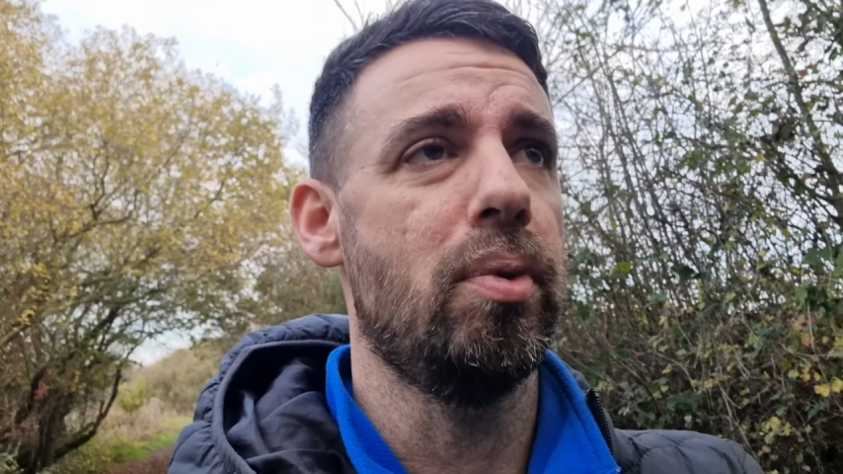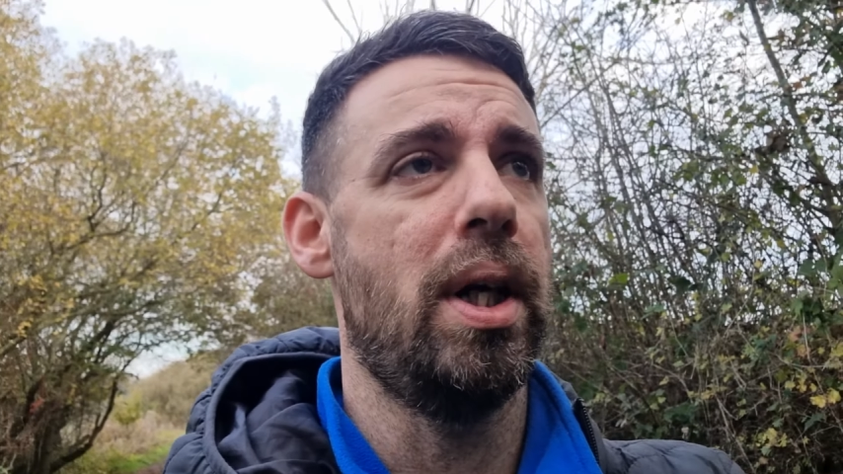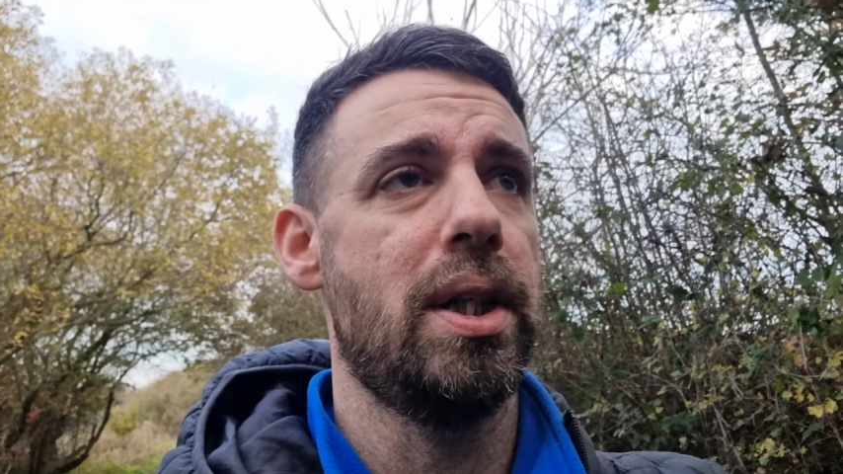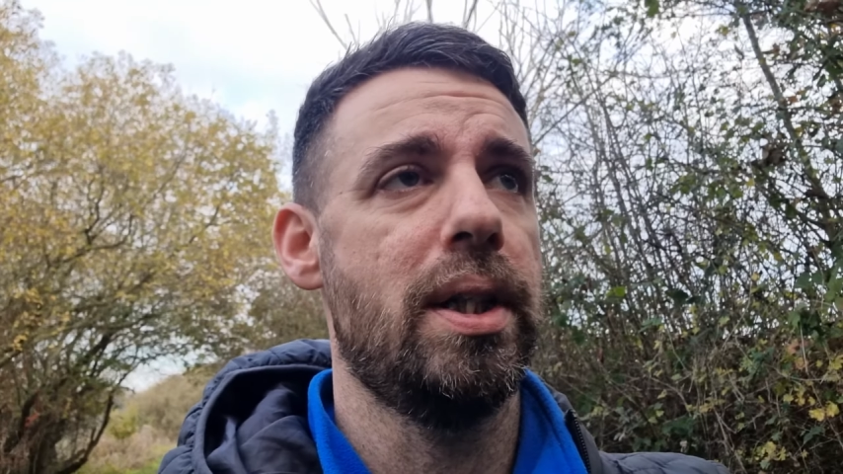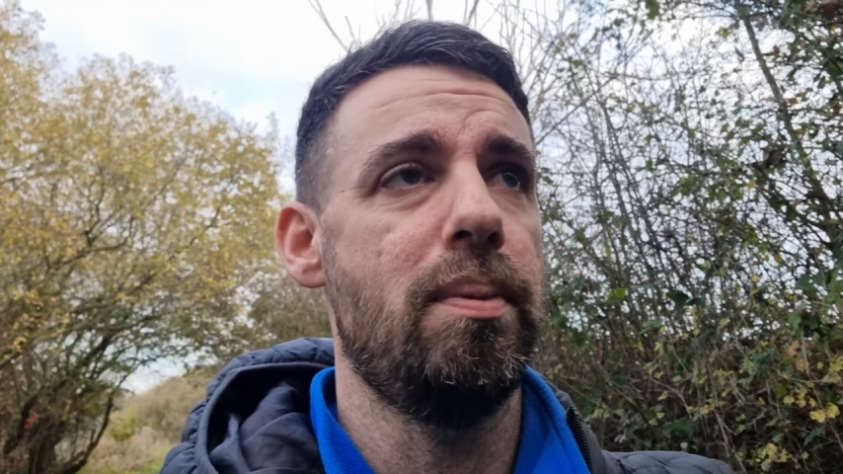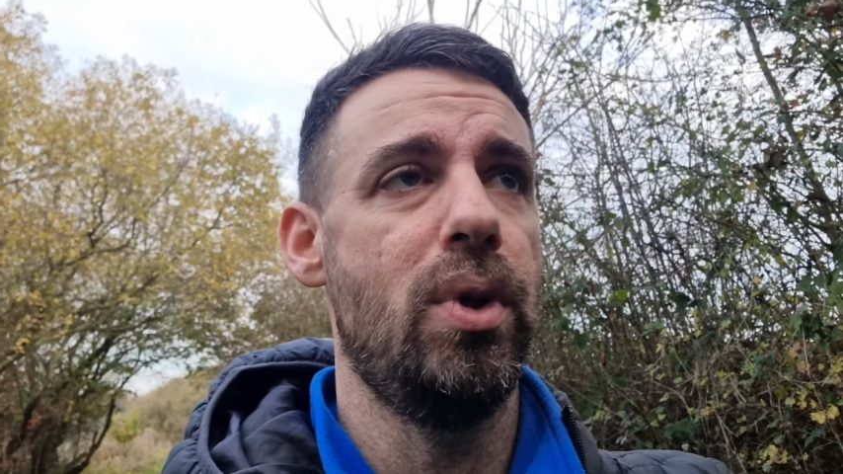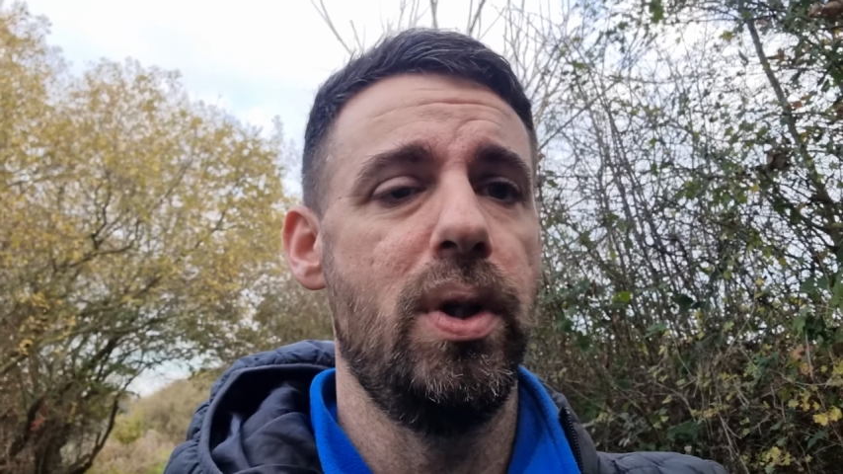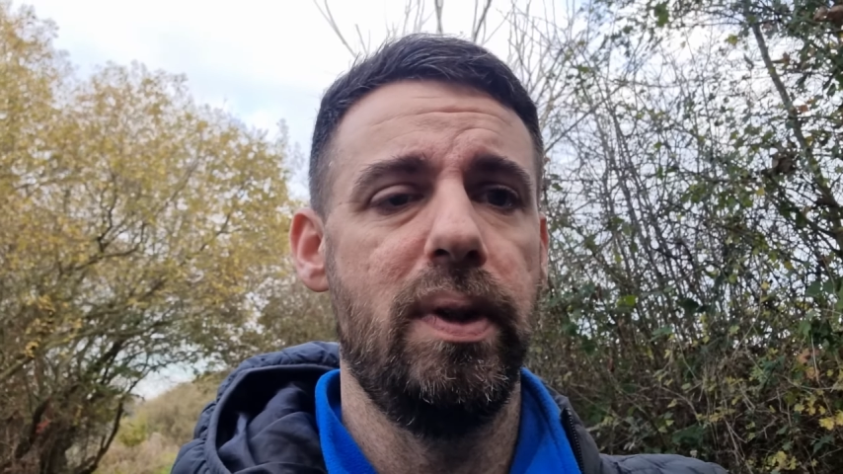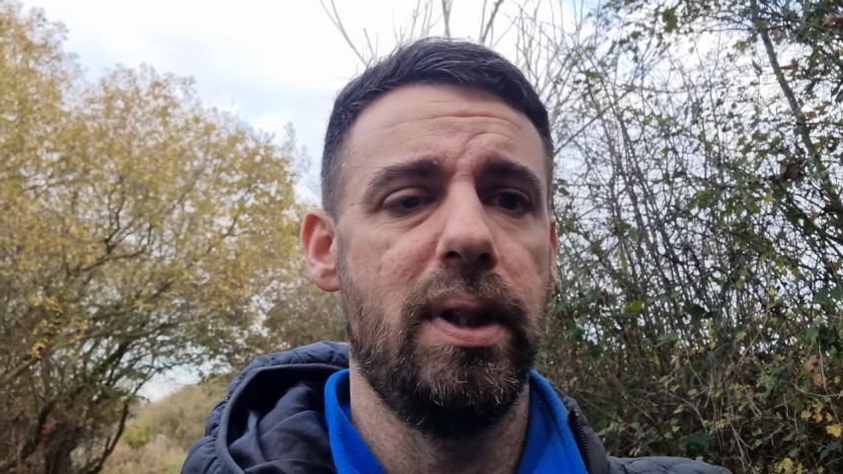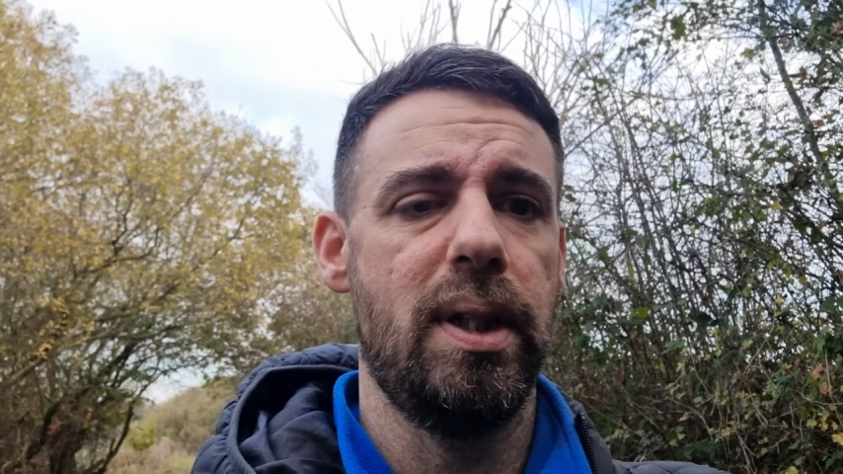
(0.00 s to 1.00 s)
branches aren't
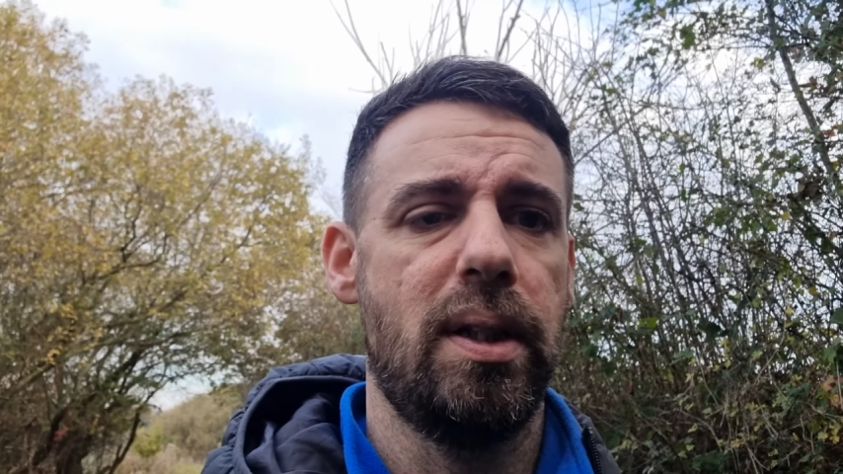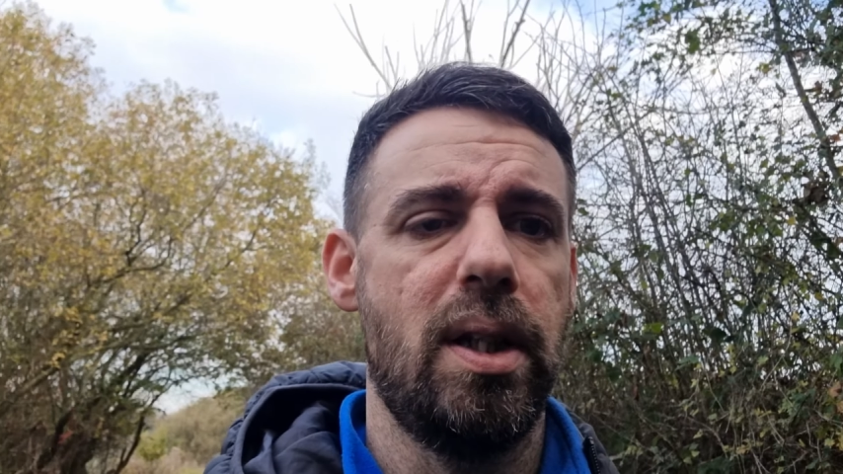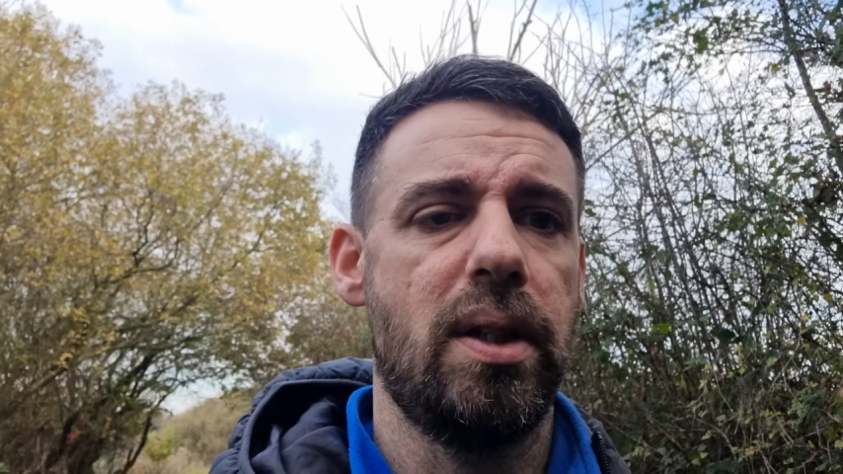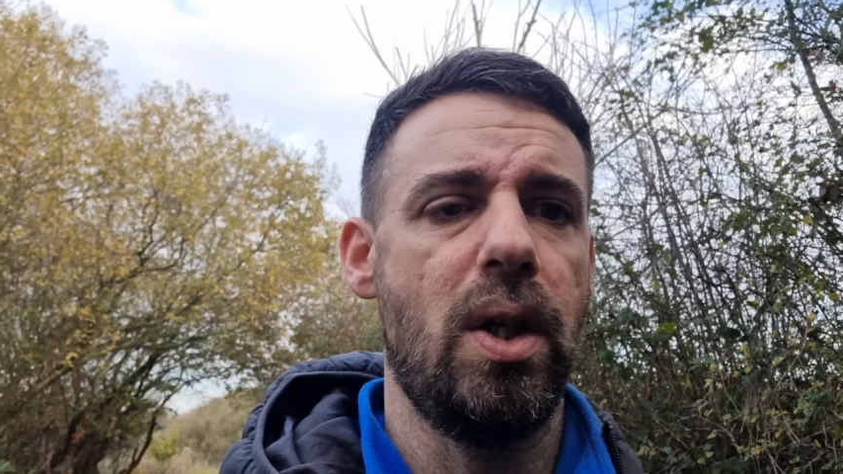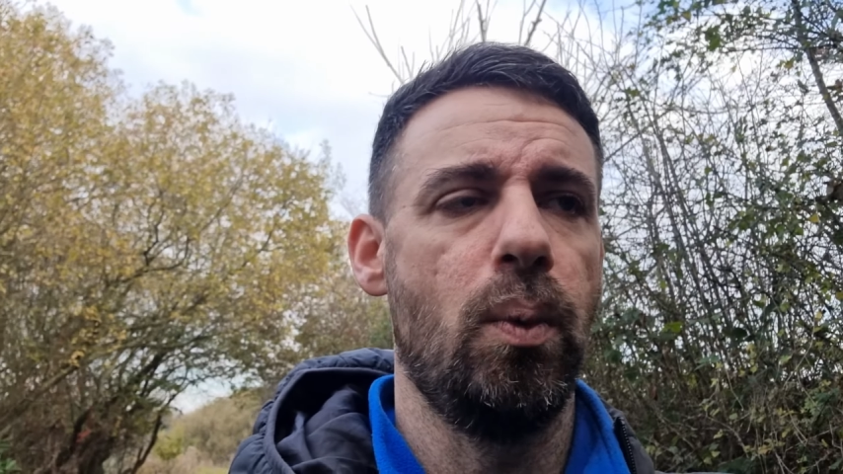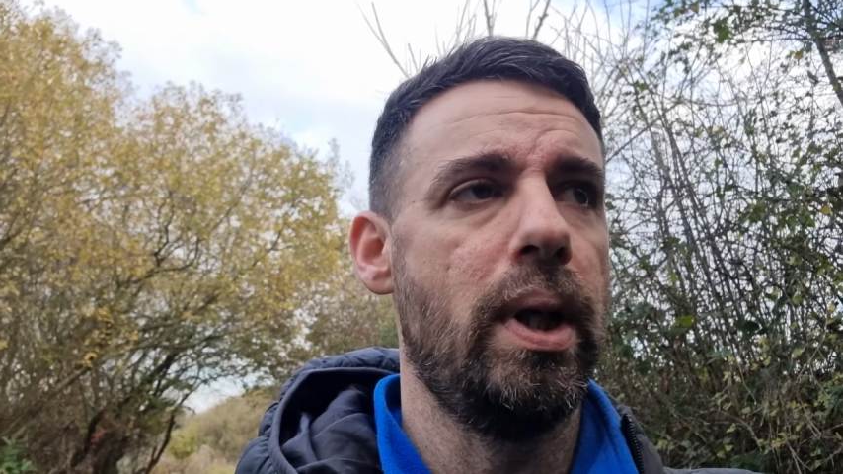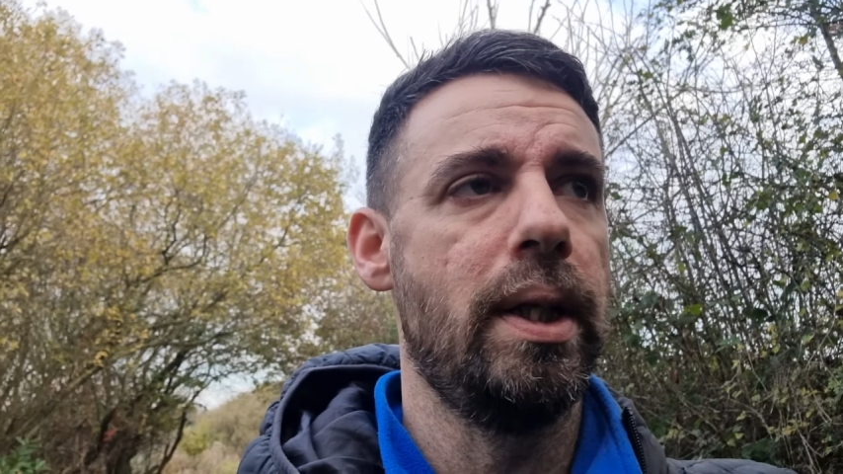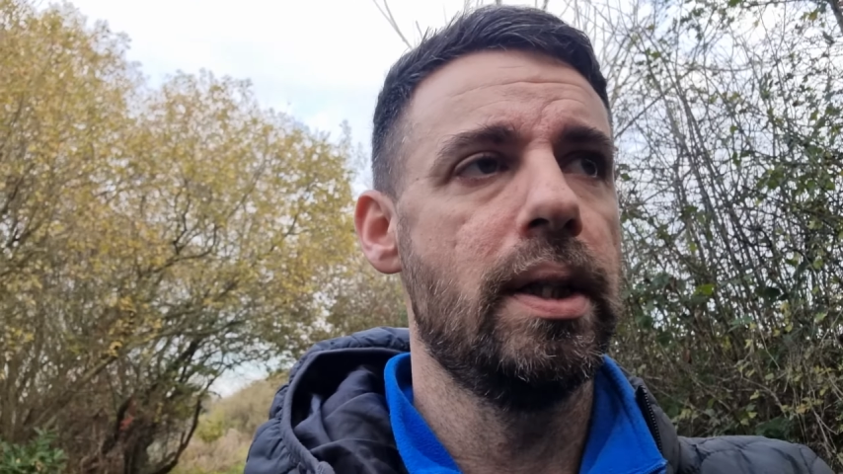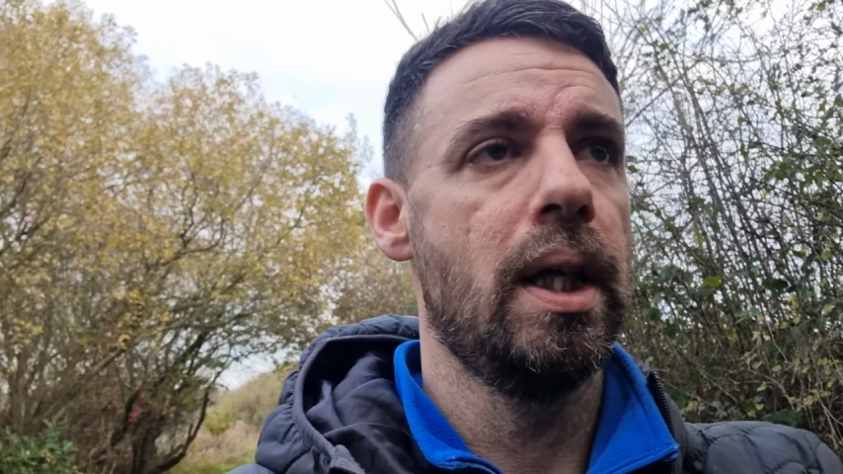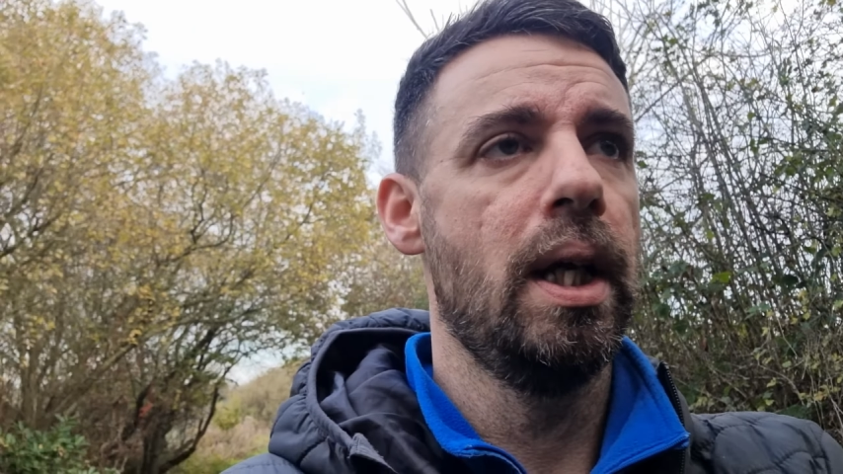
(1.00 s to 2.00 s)
moving. There's no
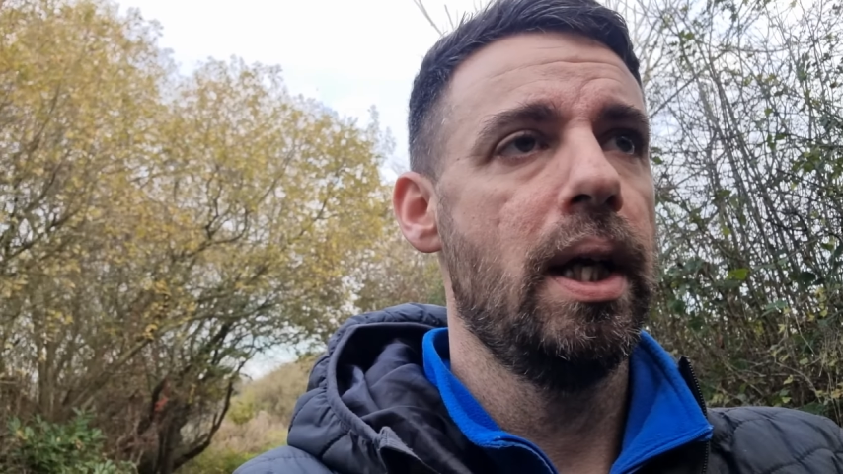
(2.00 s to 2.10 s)
wind.